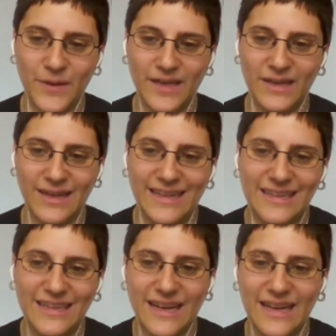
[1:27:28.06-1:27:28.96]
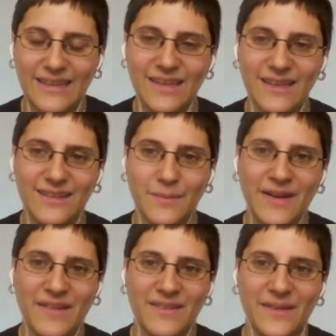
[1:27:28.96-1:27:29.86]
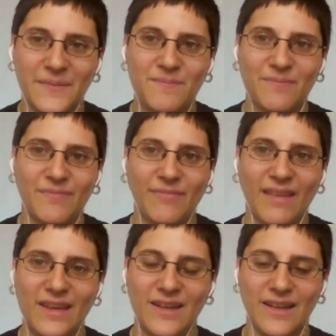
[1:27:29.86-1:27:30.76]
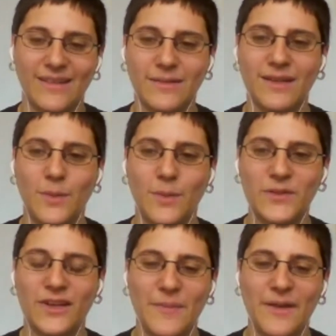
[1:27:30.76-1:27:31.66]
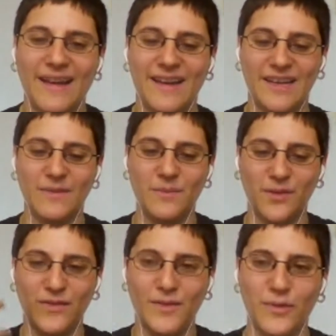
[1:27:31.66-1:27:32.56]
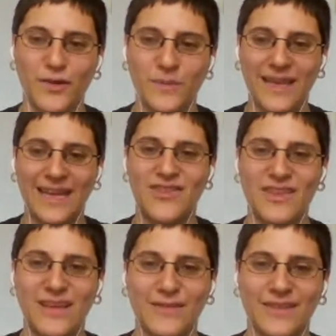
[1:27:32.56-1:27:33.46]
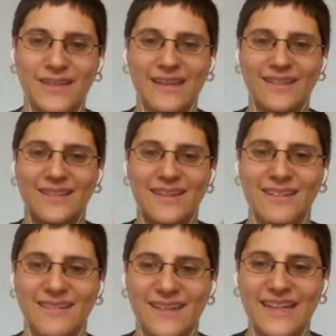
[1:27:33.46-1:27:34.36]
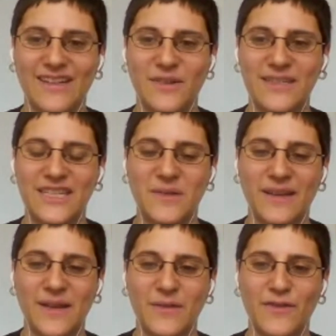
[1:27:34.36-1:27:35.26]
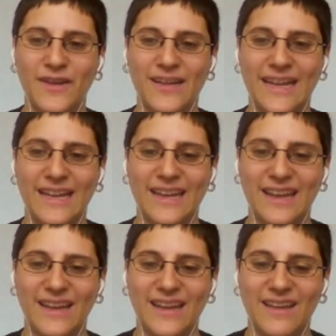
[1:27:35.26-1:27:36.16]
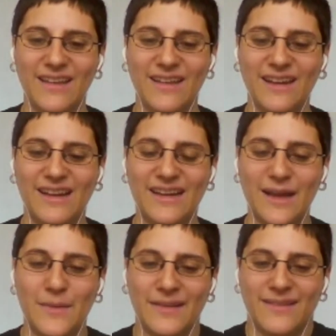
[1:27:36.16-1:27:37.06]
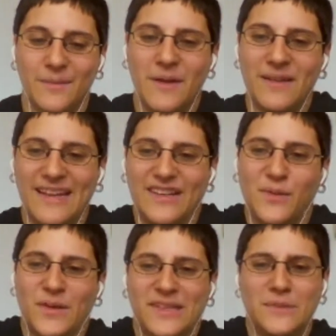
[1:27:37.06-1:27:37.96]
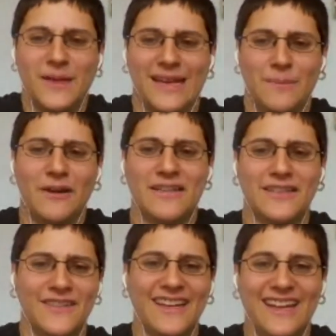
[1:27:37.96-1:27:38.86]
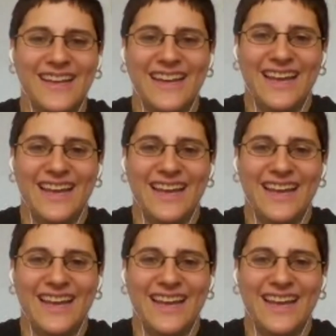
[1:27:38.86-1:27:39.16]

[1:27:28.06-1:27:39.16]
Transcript: but like I think somehow the you know, like sometimes people talk about how you sort of absorb the energy of the things that like go into you, and I would feel like I kind of somehow like I don't want to be any part of it,